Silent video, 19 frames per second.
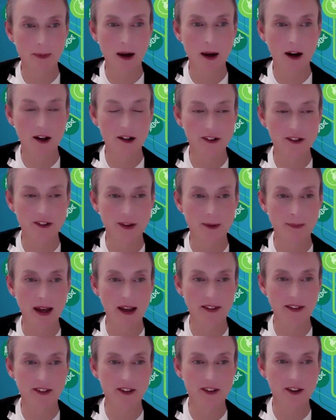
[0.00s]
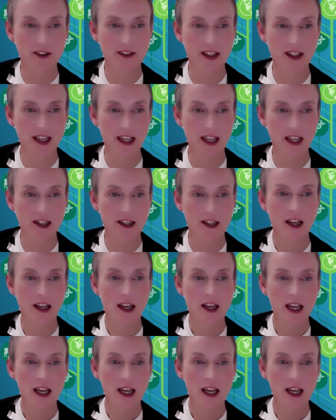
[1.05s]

part of the Masters in